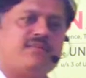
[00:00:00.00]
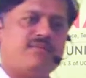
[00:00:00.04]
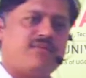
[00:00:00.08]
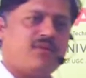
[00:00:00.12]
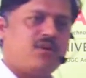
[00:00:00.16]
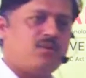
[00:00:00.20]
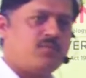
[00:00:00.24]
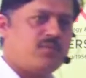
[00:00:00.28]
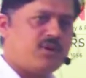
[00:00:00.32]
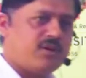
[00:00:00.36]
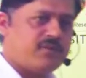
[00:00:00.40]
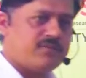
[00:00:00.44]

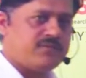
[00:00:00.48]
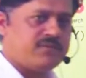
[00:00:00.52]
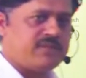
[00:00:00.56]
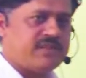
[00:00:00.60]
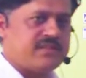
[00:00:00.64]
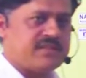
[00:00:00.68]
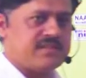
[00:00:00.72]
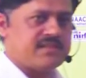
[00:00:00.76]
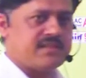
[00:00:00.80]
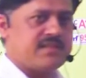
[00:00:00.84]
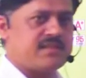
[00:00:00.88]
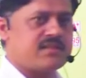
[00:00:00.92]
form of
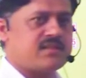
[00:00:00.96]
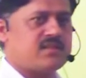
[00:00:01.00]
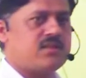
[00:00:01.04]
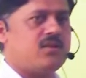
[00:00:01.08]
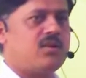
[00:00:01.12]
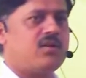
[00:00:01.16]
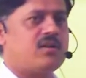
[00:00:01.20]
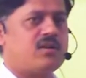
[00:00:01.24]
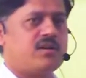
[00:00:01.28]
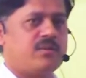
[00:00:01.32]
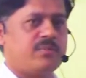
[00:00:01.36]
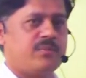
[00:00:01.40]
thesis
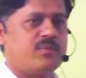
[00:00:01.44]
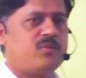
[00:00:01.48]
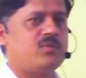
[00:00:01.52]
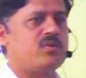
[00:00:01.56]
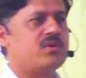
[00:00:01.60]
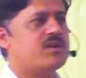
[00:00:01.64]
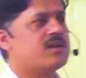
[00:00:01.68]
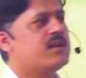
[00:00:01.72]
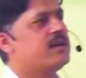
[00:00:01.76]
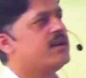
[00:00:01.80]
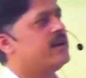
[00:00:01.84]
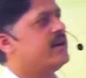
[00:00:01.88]
or
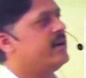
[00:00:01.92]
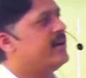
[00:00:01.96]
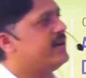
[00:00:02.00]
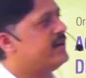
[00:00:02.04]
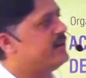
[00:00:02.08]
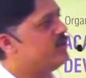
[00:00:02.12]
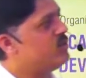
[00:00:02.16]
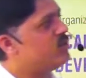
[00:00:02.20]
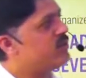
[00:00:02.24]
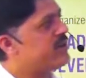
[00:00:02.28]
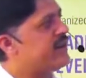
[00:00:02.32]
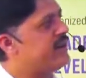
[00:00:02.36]
report,
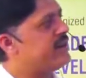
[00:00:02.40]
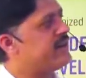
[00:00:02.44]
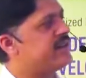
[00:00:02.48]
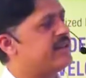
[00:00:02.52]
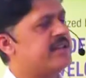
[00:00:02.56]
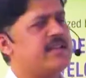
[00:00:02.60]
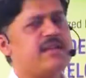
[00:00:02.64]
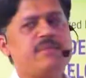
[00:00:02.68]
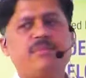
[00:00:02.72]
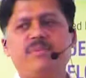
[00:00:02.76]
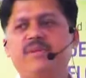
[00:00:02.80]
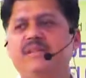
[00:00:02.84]
and you can
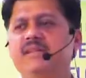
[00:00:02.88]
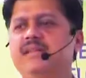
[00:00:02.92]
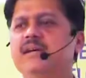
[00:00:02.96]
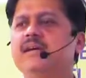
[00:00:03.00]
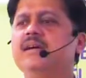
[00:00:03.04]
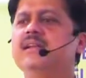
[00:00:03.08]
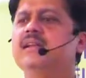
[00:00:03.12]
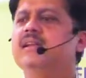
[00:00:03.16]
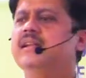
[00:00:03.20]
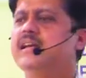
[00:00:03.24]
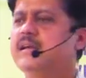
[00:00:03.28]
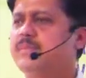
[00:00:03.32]
keep in the
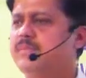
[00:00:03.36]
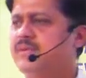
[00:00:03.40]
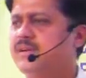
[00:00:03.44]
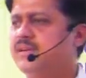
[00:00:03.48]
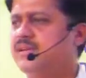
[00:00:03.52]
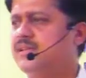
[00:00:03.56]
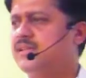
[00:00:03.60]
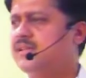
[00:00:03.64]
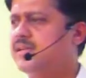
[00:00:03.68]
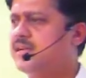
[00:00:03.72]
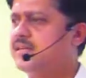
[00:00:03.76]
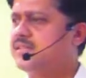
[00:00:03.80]

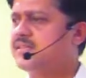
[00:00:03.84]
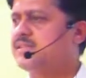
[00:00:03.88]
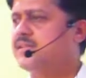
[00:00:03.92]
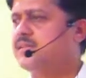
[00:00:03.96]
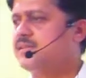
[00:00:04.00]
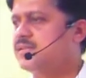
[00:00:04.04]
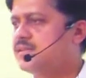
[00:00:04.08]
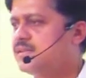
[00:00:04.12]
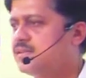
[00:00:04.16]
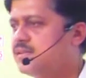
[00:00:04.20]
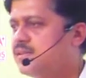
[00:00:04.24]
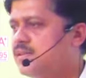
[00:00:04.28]
library. That's
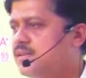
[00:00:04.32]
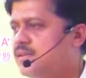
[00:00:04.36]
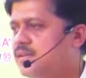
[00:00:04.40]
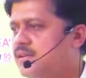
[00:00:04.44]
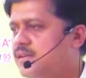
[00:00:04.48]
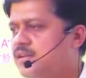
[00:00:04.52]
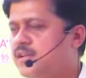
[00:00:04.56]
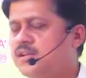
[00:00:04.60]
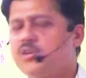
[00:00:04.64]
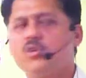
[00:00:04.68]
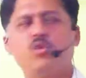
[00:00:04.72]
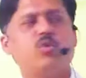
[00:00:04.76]
it.
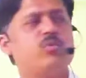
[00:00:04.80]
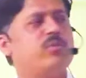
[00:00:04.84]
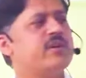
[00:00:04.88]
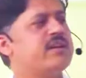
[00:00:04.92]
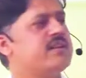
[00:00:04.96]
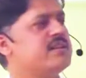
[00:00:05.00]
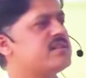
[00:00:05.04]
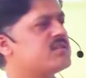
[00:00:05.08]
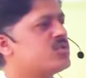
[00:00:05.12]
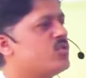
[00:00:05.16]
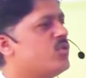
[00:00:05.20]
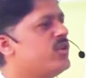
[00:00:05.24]

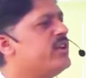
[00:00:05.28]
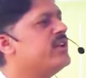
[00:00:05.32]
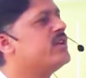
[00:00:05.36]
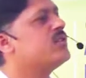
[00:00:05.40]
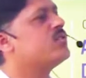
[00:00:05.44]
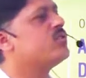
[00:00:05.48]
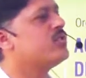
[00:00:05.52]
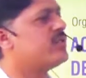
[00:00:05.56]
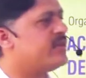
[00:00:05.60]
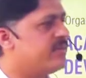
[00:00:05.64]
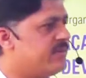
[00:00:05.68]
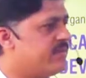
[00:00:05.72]
Nobody is
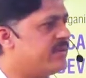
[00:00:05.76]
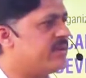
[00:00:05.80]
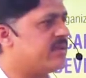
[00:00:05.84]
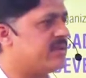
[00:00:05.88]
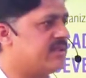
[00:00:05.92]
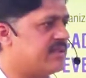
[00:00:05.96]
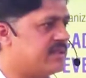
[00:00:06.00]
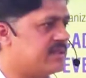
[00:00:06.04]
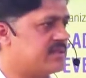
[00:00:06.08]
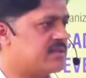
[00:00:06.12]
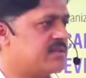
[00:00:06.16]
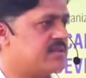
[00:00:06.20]
going to
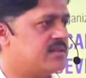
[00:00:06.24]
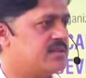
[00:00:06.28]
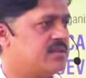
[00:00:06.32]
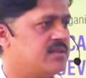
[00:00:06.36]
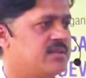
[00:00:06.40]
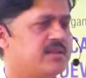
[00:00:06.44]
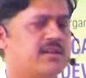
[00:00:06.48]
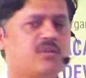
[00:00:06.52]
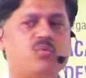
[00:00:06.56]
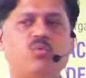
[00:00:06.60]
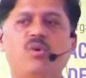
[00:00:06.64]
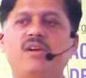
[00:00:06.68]
refer this.
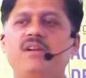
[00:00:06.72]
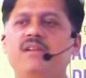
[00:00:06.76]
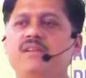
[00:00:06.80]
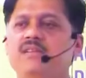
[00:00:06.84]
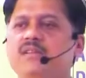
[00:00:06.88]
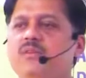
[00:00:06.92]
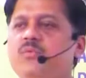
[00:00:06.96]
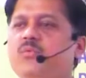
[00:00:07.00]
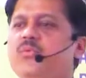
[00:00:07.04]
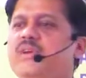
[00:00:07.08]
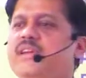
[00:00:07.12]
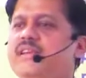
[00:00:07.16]
Then what are
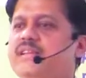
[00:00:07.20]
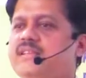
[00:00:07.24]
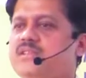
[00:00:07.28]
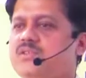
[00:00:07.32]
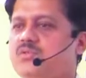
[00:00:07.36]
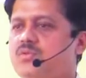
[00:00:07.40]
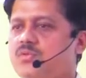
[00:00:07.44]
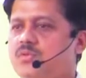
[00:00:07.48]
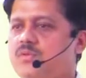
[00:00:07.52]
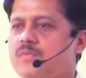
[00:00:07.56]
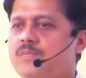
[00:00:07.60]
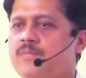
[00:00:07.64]
the
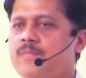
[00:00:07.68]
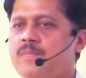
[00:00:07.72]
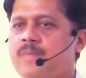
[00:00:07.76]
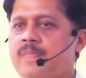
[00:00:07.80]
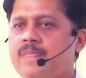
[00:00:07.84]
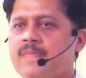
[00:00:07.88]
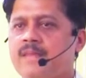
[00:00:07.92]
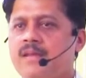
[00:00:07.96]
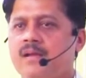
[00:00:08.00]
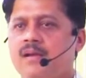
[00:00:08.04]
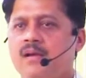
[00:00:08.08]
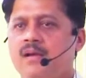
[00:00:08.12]
ways to
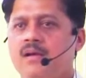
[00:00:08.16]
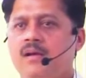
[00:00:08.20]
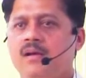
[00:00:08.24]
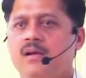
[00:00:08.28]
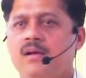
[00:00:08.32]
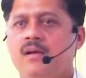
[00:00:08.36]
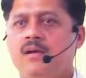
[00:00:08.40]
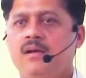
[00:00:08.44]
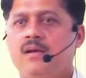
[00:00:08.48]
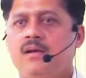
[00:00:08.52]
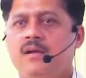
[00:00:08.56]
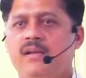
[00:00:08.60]

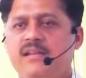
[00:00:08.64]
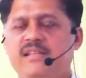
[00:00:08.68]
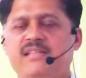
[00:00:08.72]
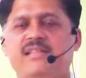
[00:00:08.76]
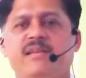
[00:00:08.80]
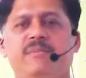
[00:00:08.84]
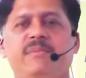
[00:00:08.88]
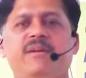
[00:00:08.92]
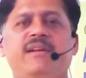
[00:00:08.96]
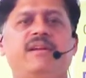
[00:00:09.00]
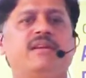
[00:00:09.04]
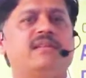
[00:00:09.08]

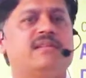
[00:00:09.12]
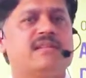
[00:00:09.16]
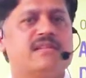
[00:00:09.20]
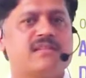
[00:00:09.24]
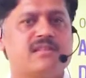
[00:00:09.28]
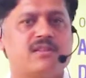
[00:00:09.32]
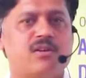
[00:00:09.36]
disseminate this